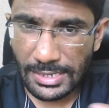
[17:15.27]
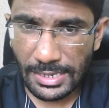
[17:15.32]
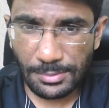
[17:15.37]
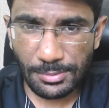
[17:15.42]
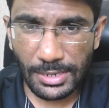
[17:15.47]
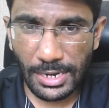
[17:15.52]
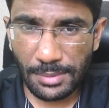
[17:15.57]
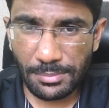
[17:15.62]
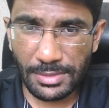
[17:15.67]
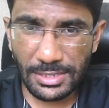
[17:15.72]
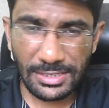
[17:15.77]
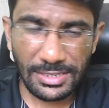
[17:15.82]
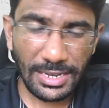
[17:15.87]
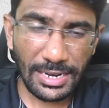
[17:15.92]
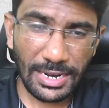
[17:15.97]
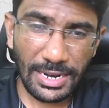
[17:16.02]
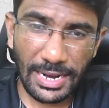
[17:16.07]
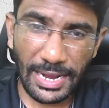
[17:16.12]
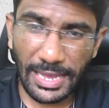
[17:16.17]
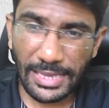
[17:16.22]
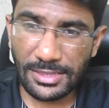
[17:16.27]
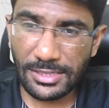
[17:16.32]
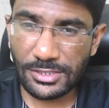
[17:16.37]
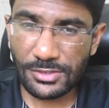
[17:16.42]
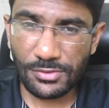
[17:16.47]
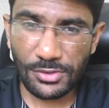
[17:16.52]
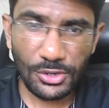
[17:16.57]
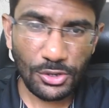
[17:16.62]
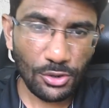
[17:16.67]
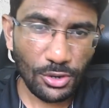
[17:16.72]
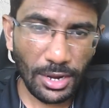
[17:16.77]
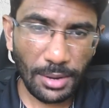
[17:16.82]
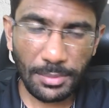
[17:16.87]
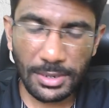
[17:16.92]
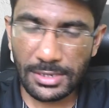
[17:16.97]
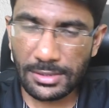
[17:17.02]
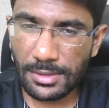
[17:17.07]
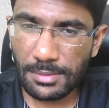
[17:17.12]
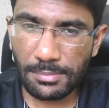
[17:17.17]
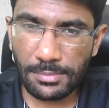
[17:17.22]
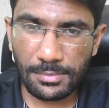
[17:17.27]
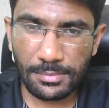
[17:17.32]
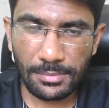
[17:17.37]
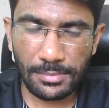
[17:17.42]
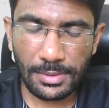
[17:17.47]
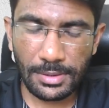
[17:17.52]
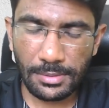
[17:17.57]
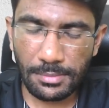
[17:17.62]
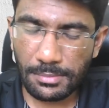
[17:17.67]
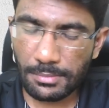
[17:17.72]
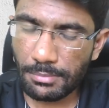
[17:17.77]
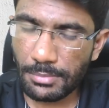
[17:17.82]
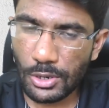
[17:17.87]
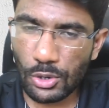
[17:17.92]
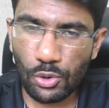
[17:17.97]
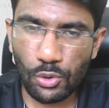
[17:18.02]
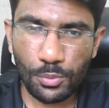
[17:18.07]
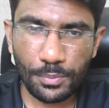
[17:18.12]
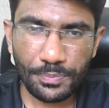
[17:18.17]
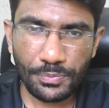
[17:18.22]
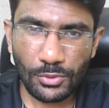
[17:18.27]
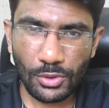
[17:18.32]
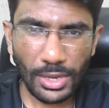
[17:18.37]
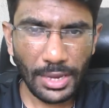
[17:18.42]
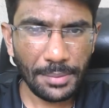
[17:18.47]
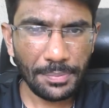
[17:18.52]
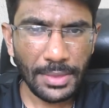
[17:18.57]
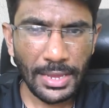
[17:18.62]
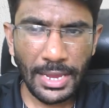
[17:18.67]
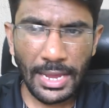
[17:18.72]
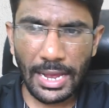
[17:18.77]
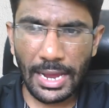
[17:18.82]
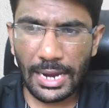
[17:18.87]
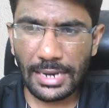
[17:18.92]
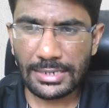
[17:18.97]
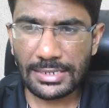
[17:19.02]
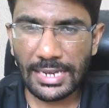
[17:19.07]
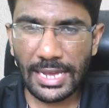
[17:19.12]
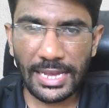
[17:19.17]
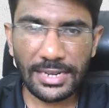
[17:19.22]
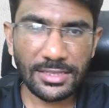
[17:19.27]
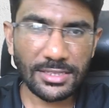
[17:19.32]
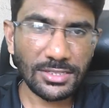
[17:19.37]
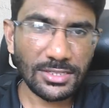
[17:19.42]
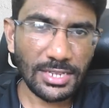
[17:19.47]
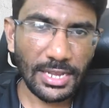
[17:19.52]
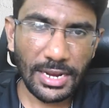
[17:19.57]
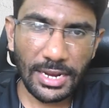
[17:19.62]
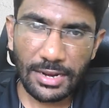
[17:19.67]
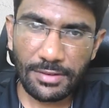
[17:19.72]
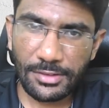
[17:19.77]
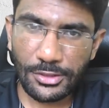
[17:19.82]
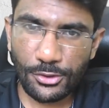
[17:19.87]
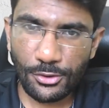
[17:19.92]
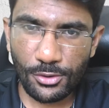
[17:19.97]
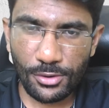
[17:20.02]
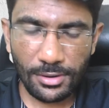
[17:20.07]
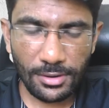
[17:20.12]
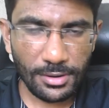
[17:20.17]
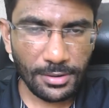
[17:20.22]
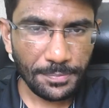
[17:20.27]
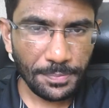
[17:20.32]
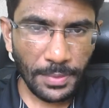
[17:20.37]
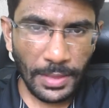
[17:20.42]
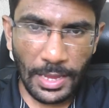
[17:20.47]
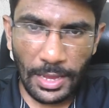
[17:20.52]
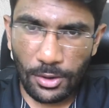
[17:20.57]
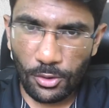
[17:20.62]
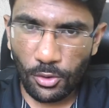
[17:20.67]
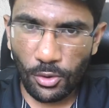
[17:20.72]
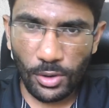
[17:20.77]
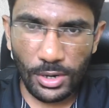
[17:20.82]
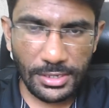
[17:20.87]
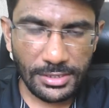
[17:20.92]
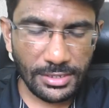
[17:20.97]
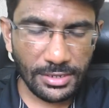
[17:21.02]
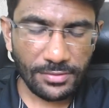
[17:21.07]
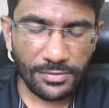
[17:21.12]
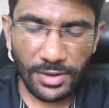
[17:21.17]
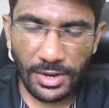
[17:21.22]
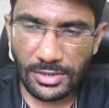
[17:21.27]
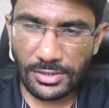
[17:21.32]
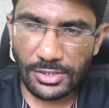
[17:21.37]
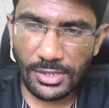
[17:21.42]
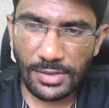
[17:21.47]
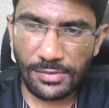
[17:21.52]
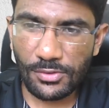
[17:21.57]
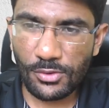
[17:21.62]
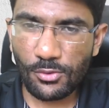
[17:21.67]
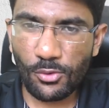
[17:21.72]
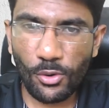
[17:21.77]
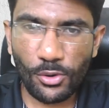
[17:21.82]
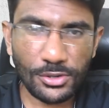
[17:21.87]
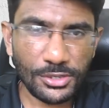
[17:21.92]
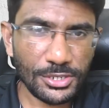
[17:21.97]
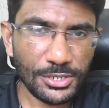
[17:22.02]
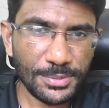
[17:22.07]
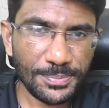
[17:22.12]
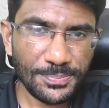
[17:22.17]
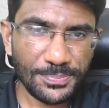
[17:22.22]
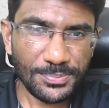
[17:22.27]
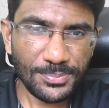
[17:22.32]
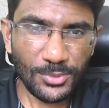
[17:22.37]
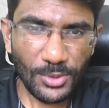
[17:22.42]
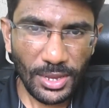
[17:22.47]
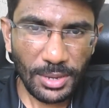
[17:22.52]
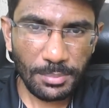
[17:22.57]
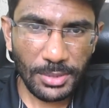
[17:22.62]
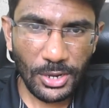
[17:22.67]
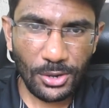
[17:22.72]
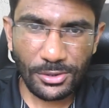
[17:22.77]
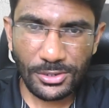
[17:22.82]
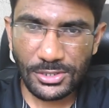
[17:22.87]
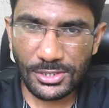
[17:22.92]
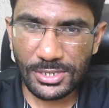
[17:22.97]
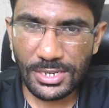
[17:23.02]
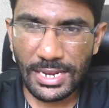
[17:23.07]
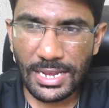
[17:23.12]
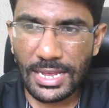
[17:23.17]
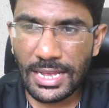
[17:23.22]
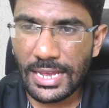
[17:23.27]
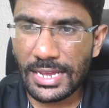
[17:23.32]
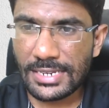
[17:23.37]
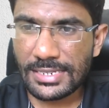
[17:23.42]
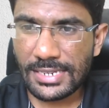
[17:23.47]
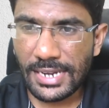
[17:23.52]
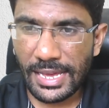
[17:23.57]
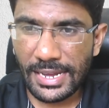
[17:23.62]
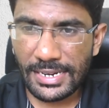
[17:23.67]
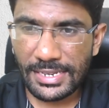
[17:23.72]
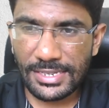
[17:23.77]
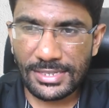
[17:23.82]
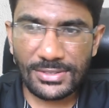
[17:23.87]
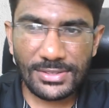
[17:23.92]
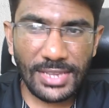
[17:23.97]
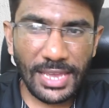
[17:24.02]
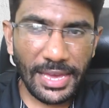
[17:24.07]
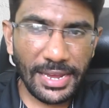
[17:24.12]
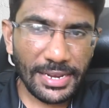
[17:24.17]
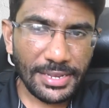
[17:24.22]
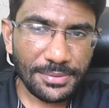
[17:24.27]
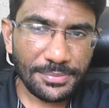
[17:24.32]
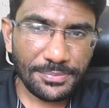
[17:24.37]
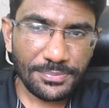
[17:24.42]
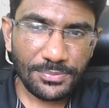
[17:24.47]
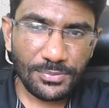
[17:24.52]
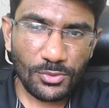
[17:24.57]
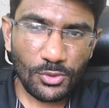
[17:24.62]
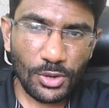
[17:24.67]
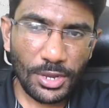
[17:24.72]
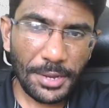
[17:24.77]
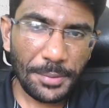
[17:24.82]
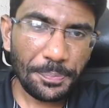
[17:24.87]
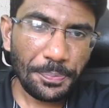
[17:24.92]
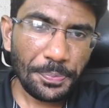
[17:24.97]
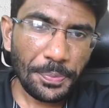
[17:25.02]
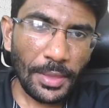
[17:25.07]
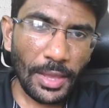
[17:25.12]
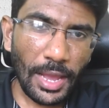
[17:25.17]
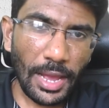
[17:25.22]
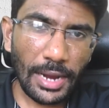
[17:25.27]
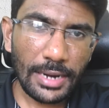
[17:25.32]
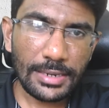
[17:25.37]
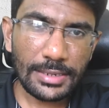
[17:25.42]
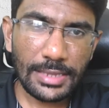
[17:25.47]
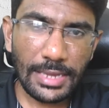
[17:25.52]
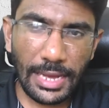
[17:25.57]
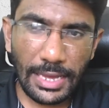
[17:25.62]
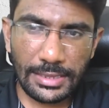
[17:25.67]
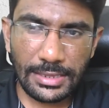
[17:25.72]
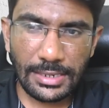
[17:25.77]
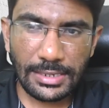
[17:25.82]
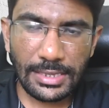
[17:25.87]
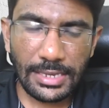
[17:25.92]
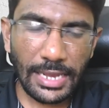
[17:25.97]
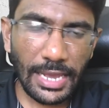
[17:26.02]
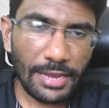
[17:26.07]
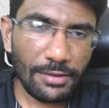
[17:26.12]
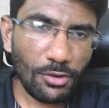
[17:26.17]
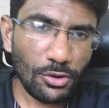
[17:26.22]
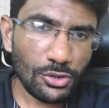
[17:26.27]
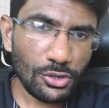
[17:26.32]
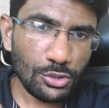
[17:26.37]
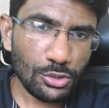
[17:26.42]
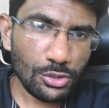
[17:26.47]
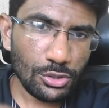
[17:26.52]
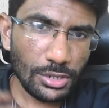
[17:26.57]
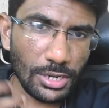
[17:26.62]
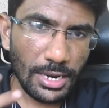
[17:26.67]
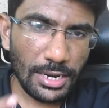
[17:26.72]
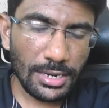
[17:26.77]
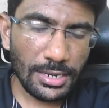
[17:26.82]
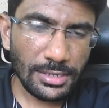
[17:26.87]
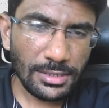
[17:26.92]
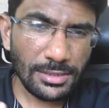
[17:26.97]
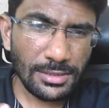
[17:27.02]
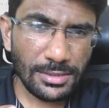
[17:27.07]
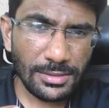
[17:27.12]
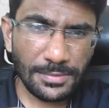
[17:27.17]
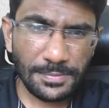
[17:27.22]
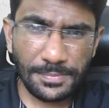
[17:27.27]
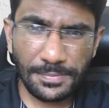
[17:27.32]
subscribe this channel like this video comment the below okay and share this channel with your colleagues and friends if you want okay because sharing is caring okay and the other thing I wanted to tell is